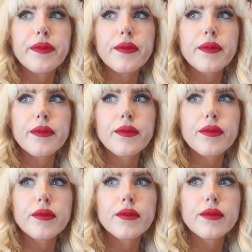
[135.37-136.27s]

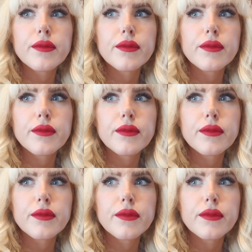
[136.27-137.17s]

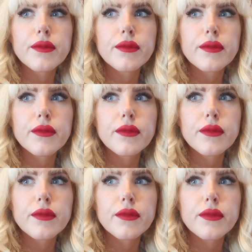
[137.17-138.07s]

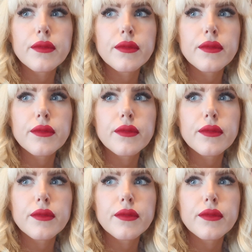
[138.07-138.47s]
(silence)